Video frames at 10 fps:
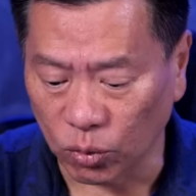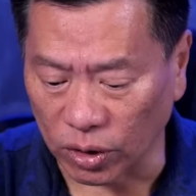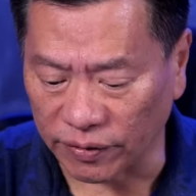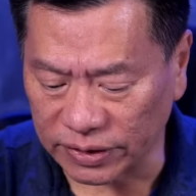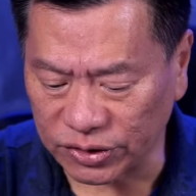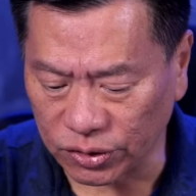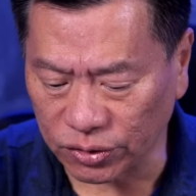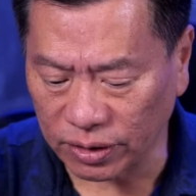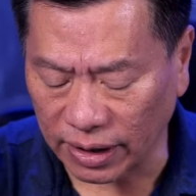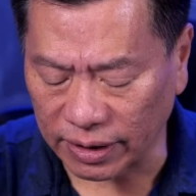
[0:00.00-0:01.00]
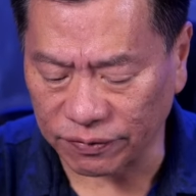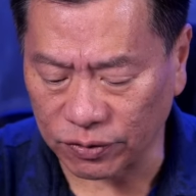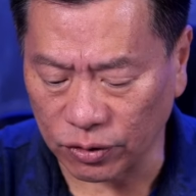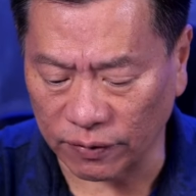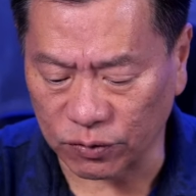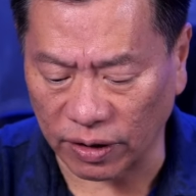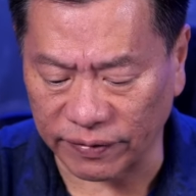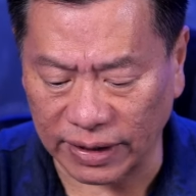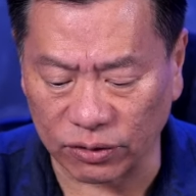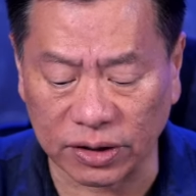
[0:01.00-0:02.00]
Whatever it is you do in life, you have to
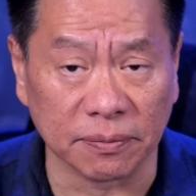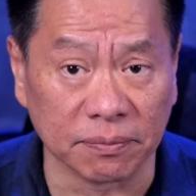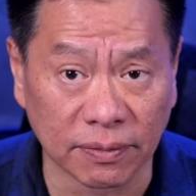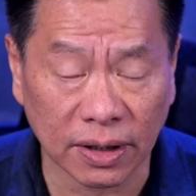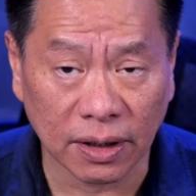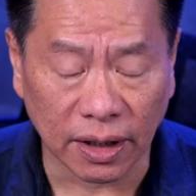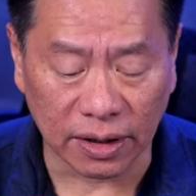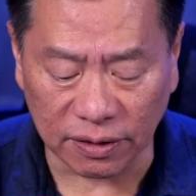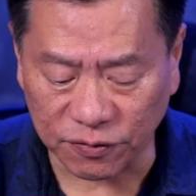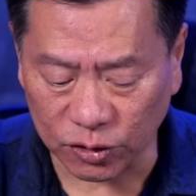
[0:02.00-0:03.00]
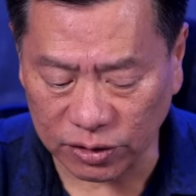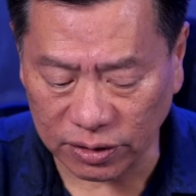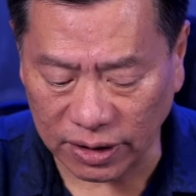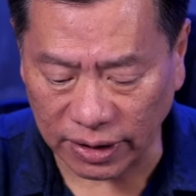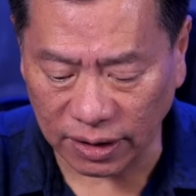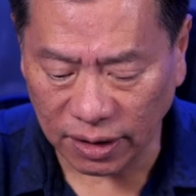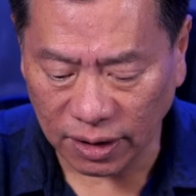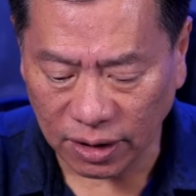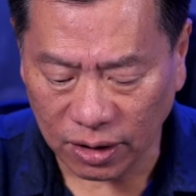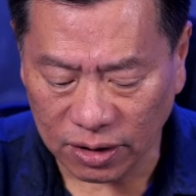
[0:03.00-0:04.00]
have an outcome. And unfortunately,
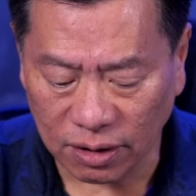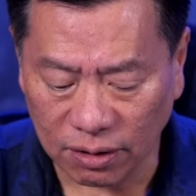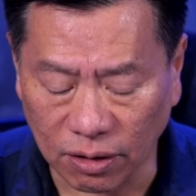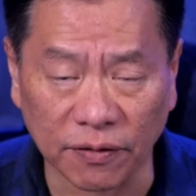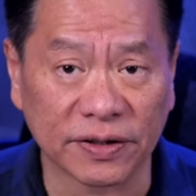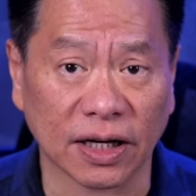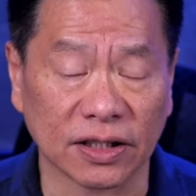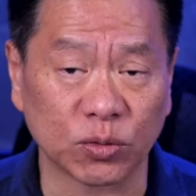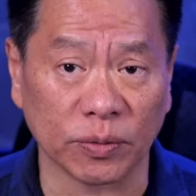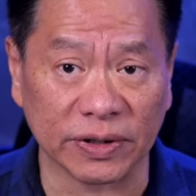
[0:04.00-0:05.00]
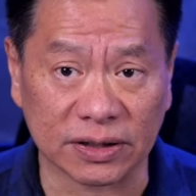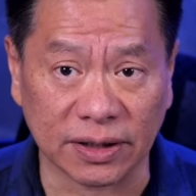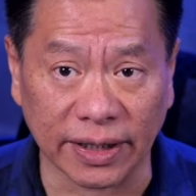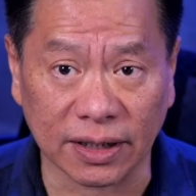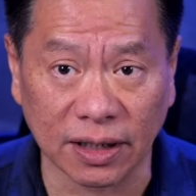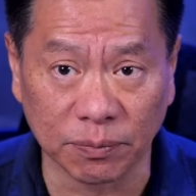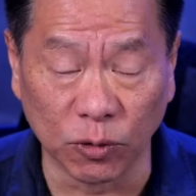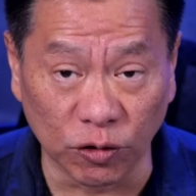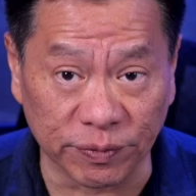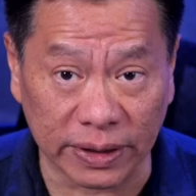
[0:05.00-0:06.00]
oftentimes we mistake
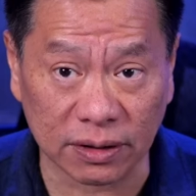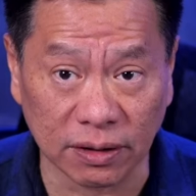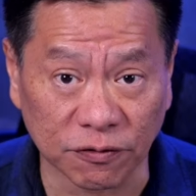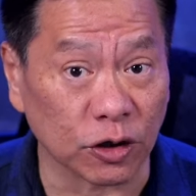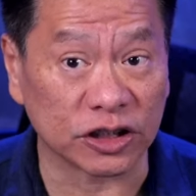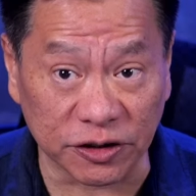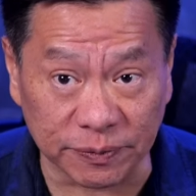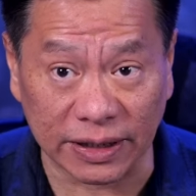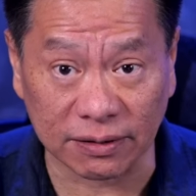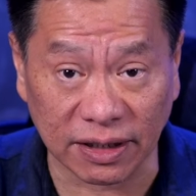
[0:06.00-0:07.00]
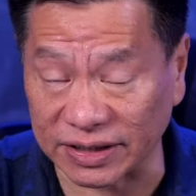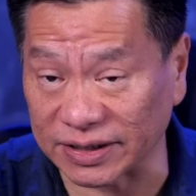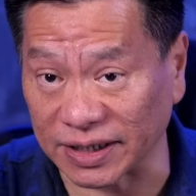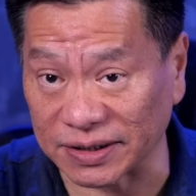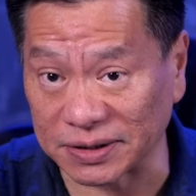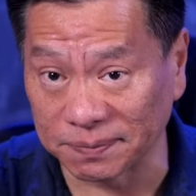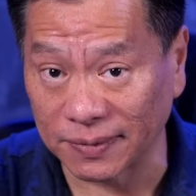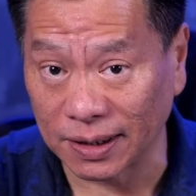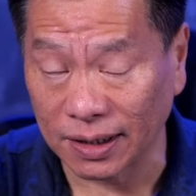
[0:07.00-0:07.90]
movement for achievement, as he says.